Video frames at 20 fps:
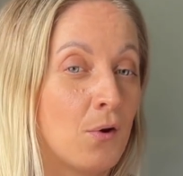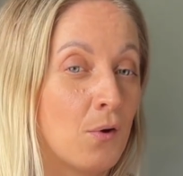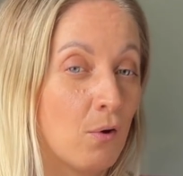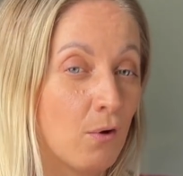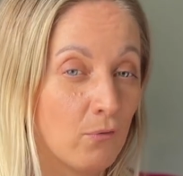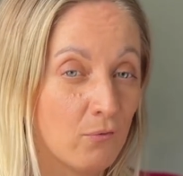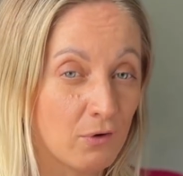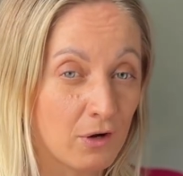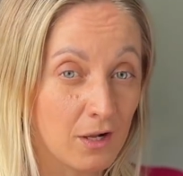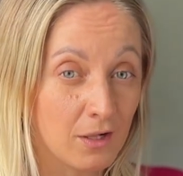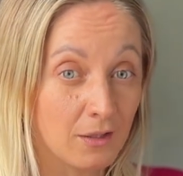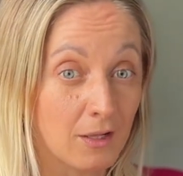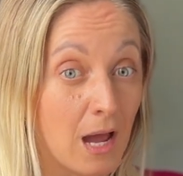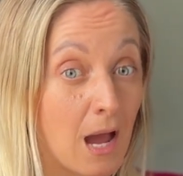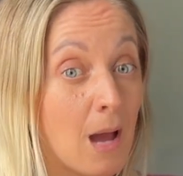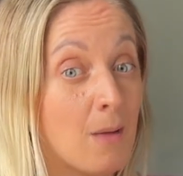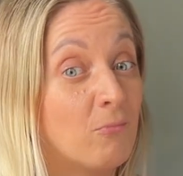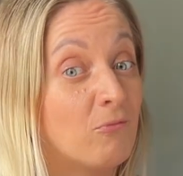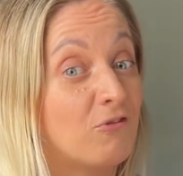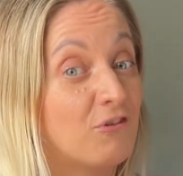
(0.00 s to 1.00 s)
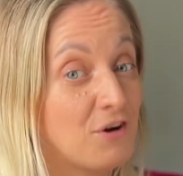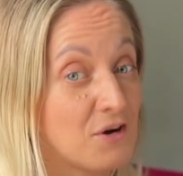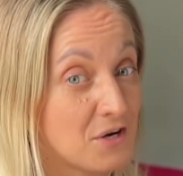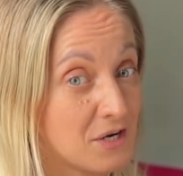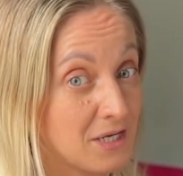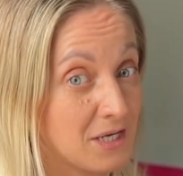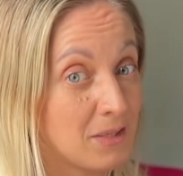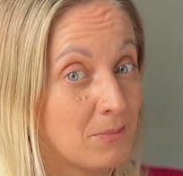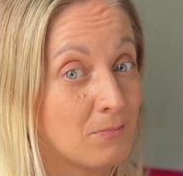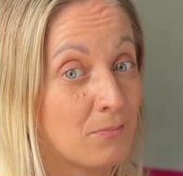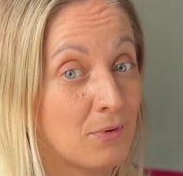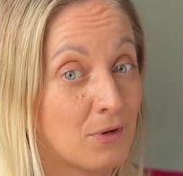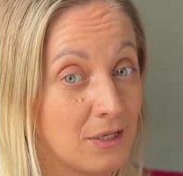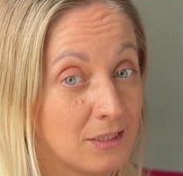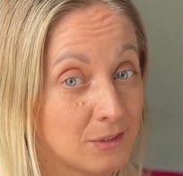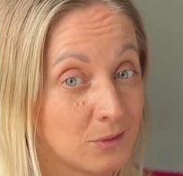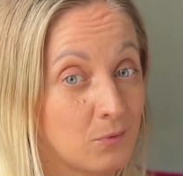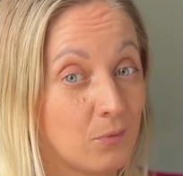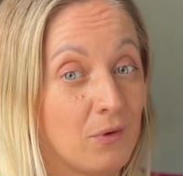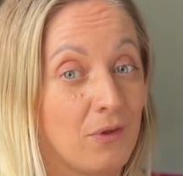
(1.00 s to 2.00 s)
Overall, I'm very
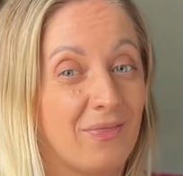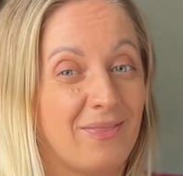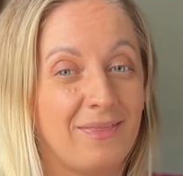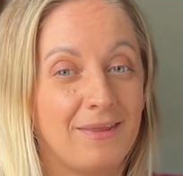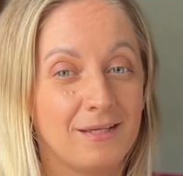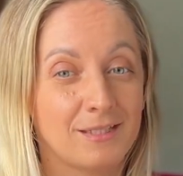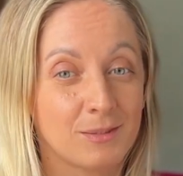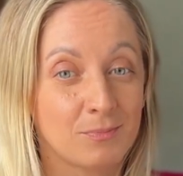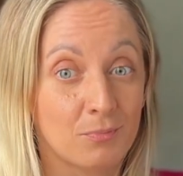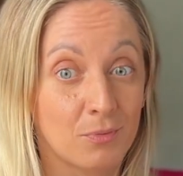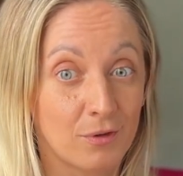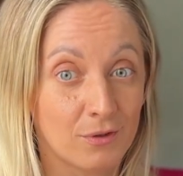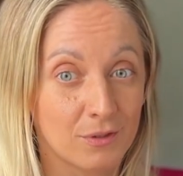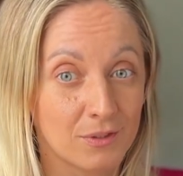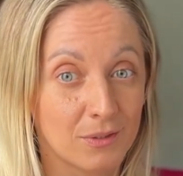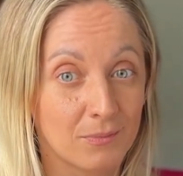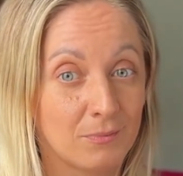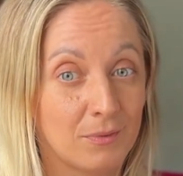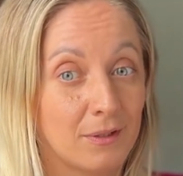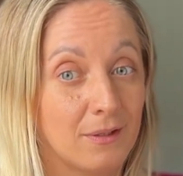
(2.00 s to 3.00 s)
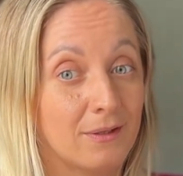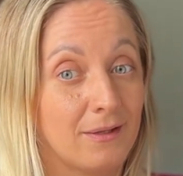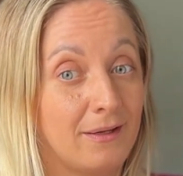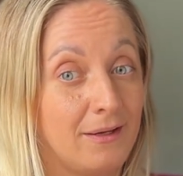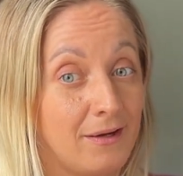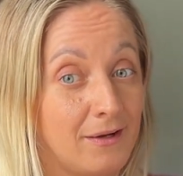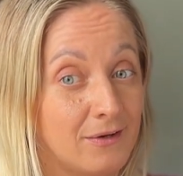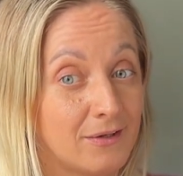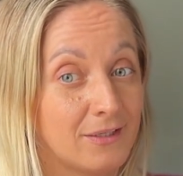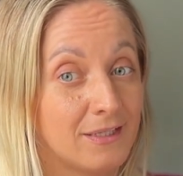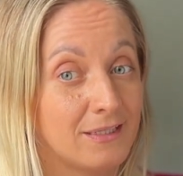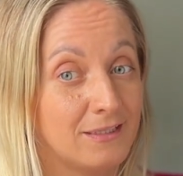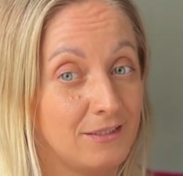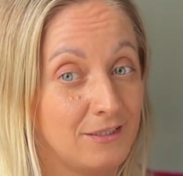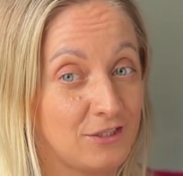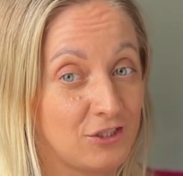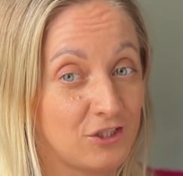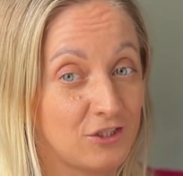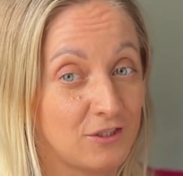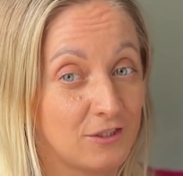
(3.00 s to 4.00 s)
impressed with this portable air
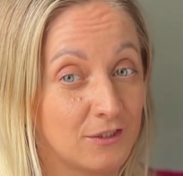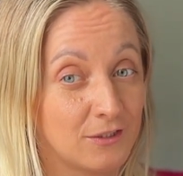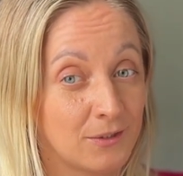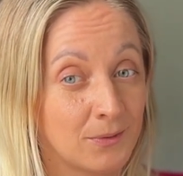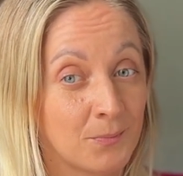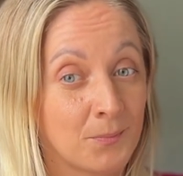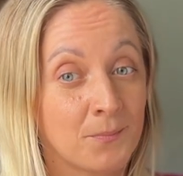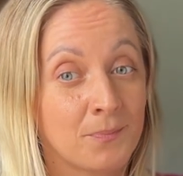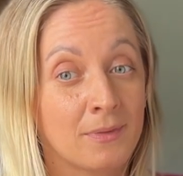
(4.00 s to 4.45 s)
conditioner.